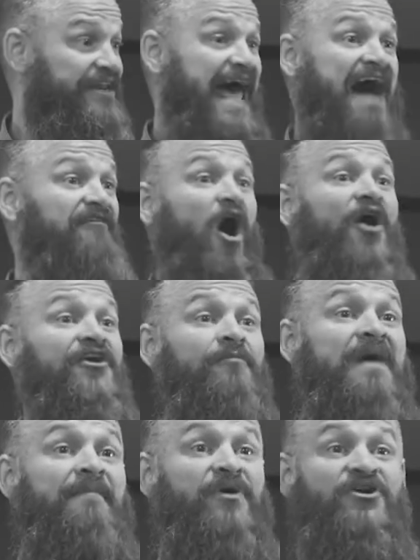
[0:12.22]
than to have all
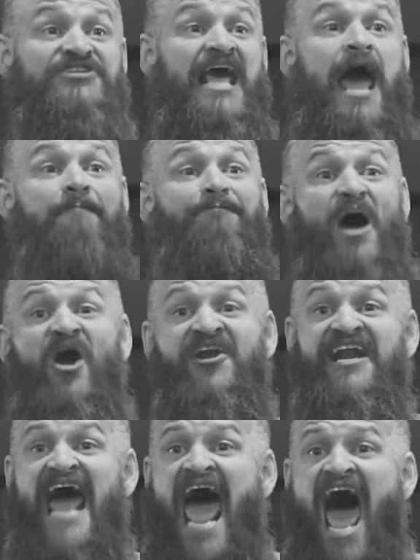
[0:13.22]
your members and burn
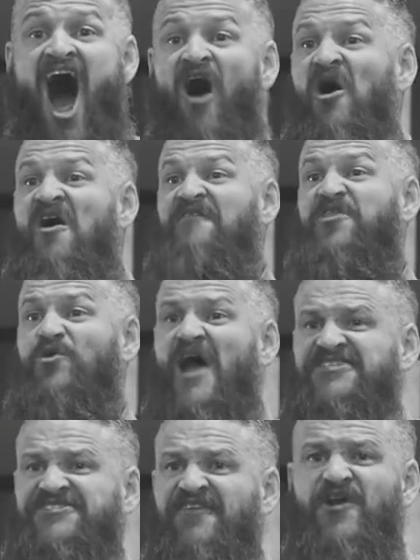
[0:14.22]
in hell for the
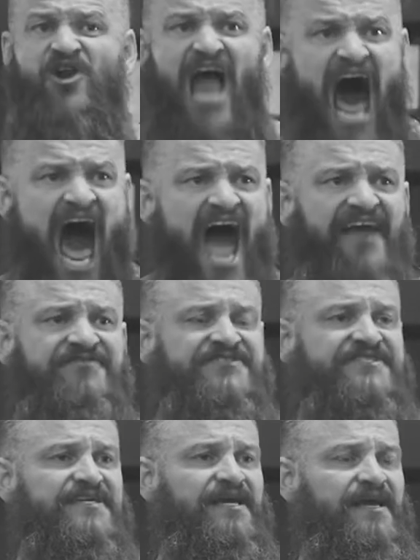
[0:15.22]
rest of your lives.